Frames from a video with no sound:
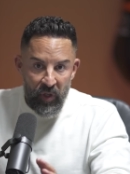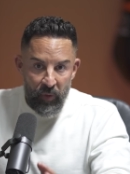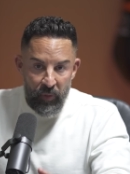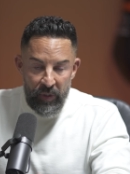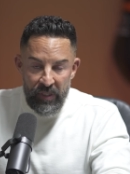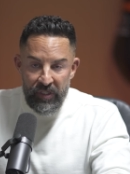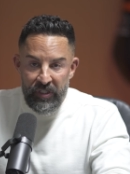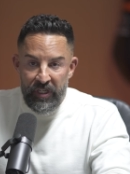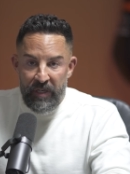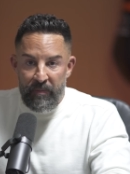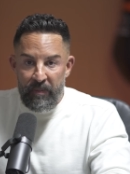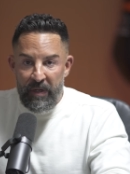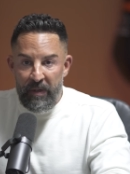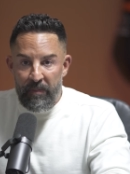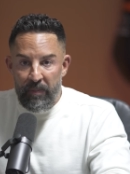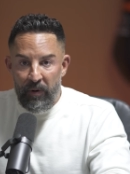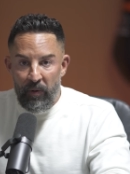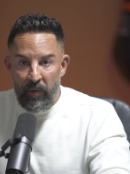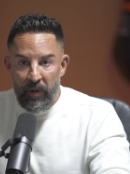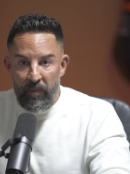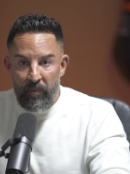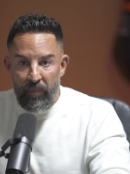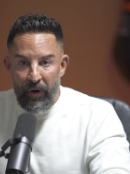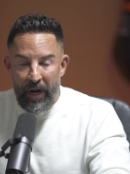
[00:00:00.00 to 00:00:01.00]
We see
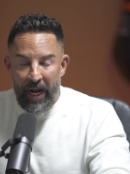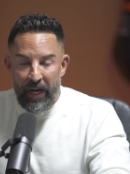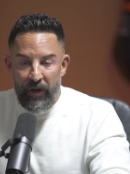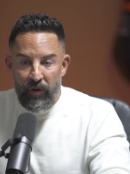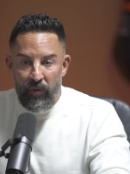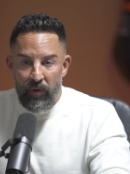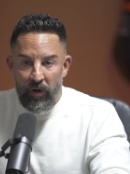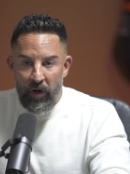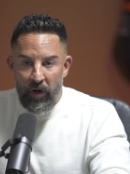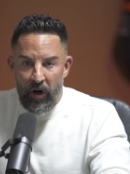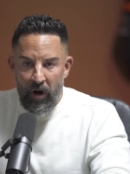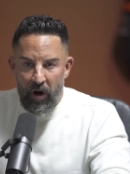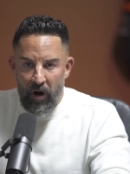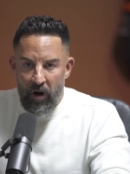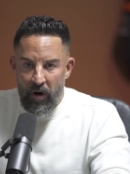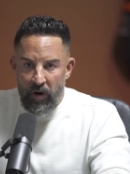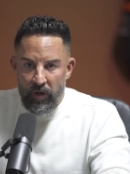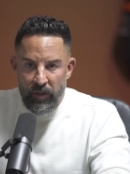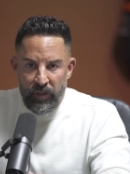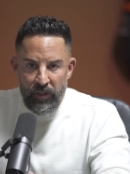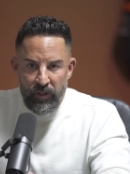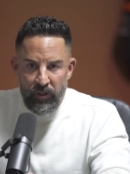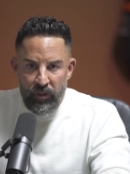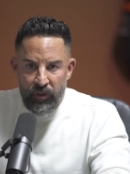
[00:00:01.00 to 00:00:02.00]
people with brand new
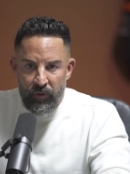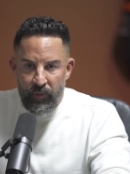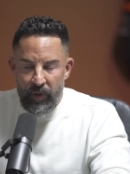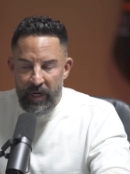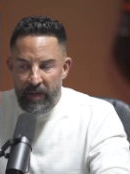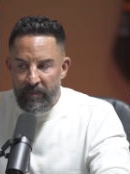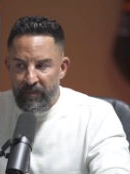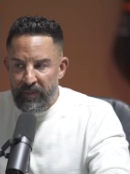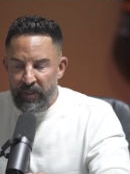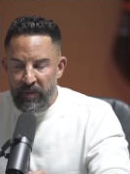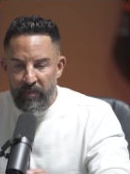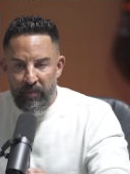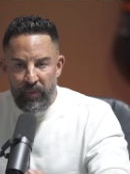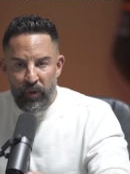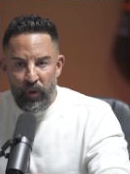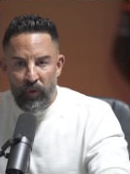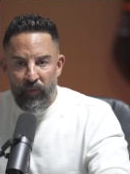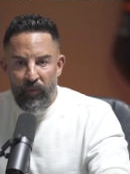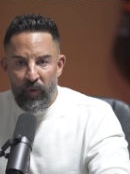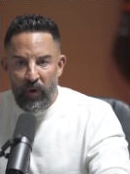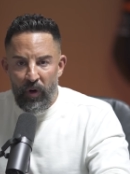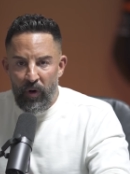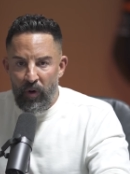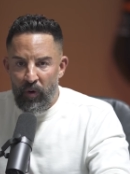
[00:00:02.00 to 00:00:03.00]
cars and trips and
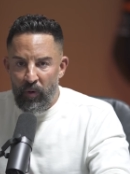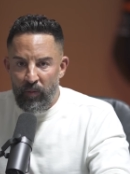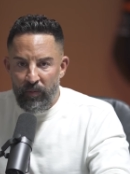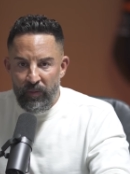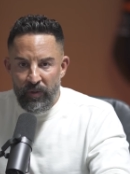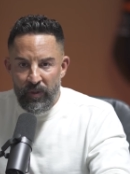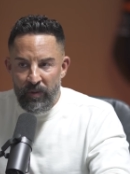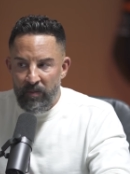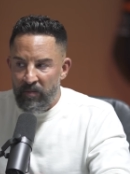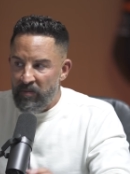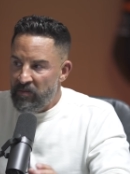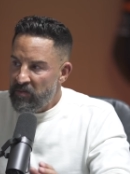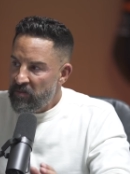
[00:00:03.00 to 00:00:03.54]
beautiful homes.